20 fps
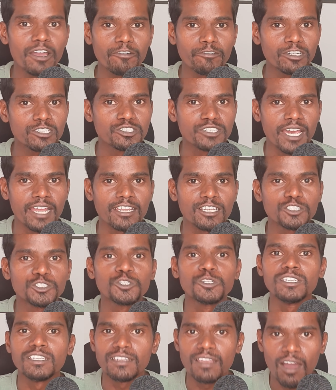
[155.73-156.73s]
favorite channel
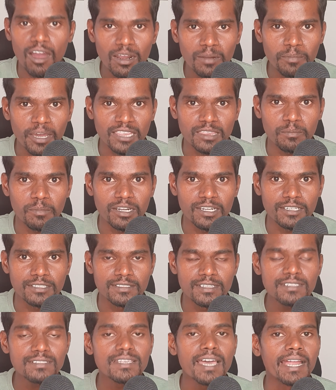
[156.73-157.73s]
to learn
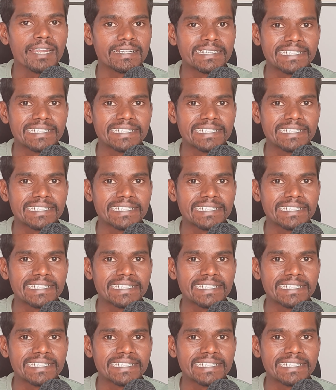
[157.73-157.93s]
mathematics is